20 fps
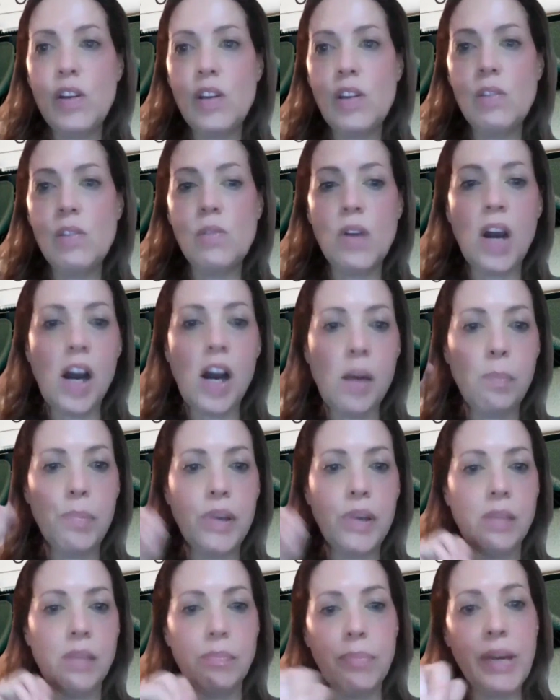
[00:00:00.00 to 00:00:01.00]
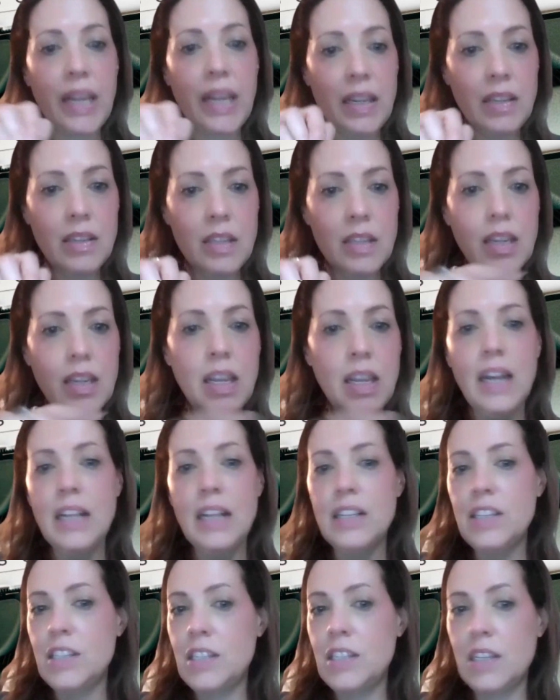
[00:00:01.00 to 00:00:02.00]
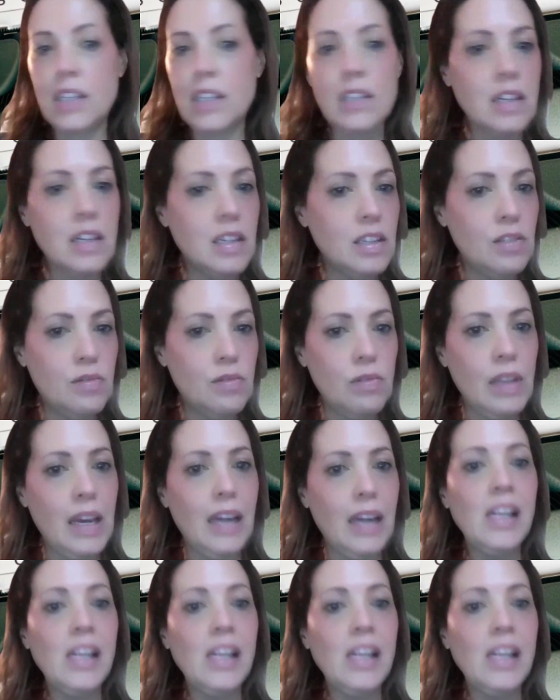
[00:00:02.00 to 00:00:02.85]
you copy and paste, and it's just going to do that.